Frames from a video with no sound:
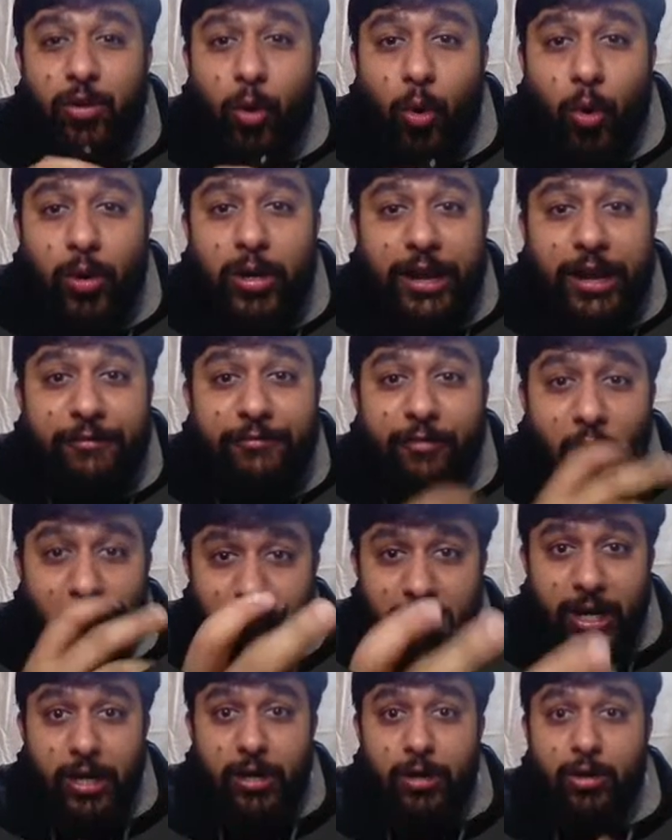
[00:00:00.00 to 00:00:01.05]
only for
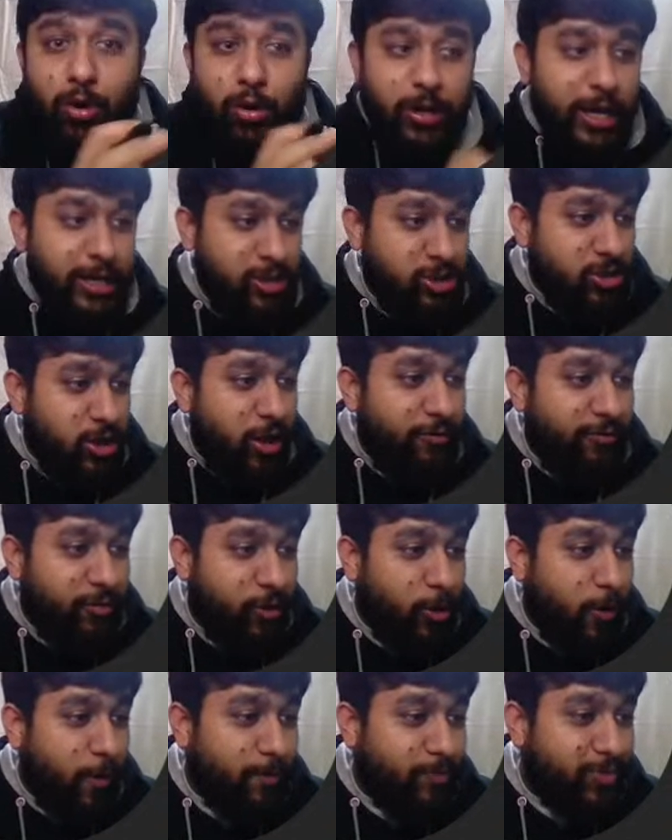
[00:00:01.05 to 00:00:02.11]
irrotational
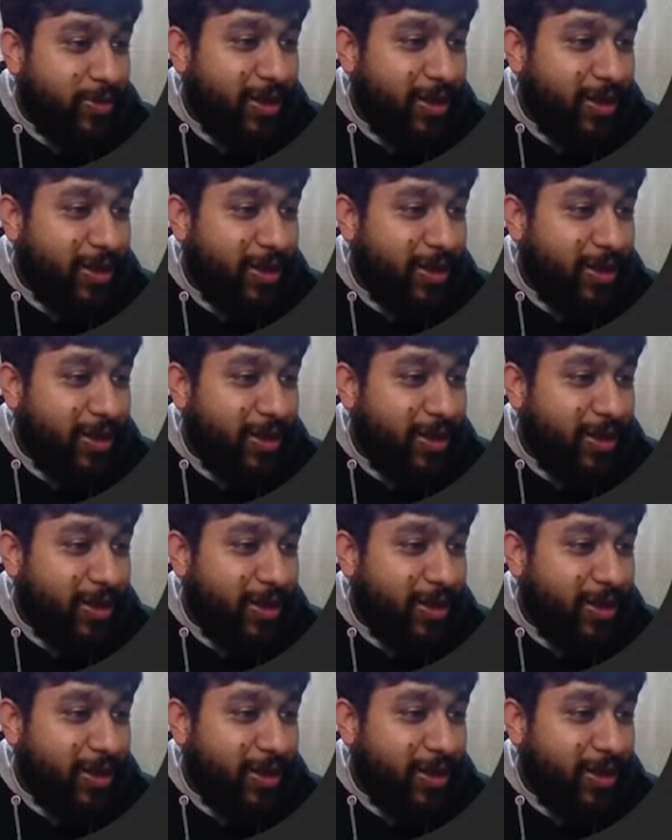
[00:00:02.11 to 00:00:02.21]
flow.